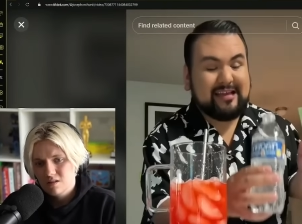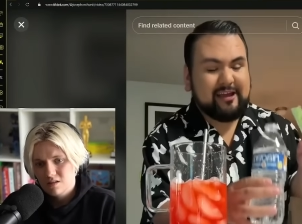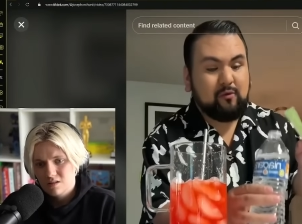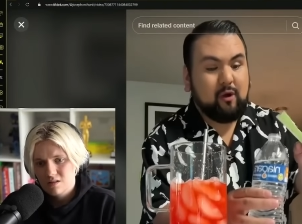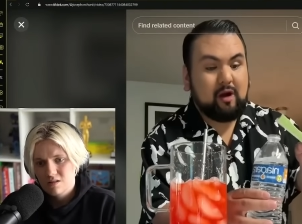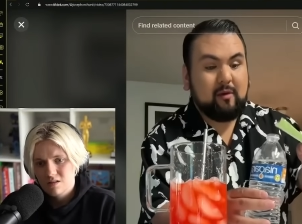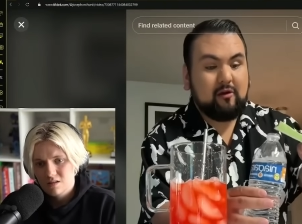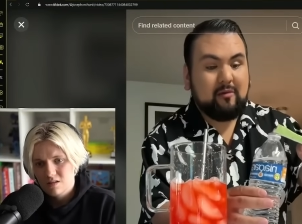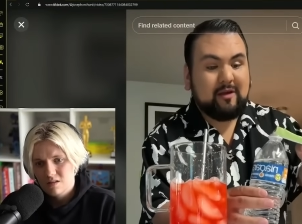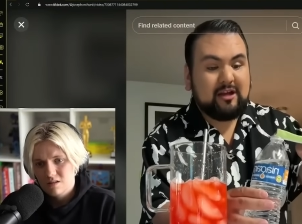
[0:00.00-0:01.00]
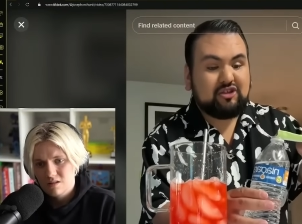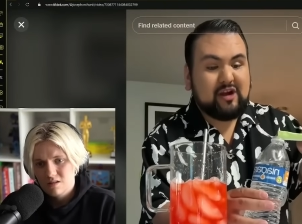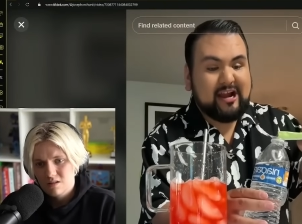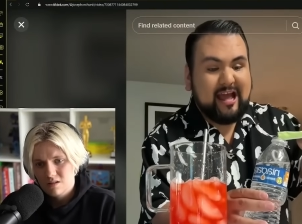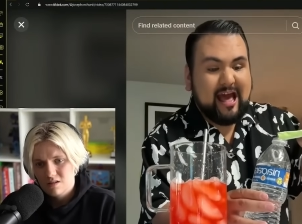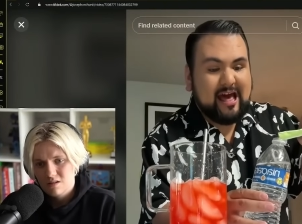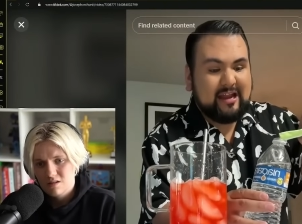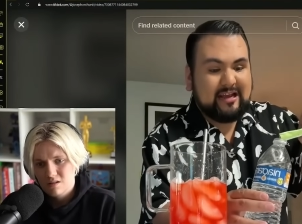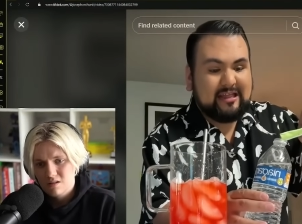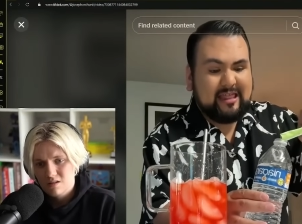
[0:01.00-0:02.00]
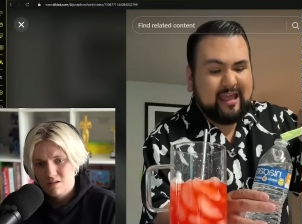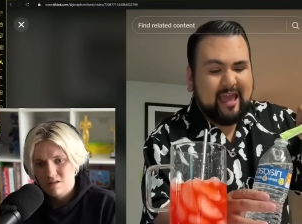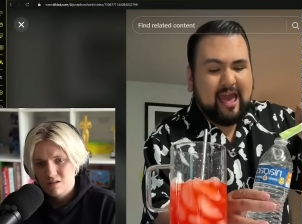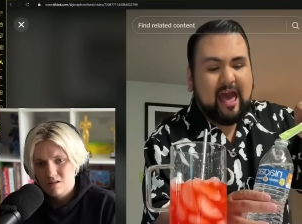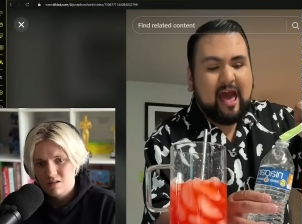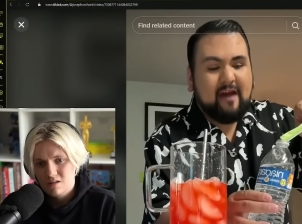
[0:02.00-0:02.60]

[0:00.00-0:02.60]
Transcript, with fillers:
Speaker 1: My second water bottle, I'm gonna try to add like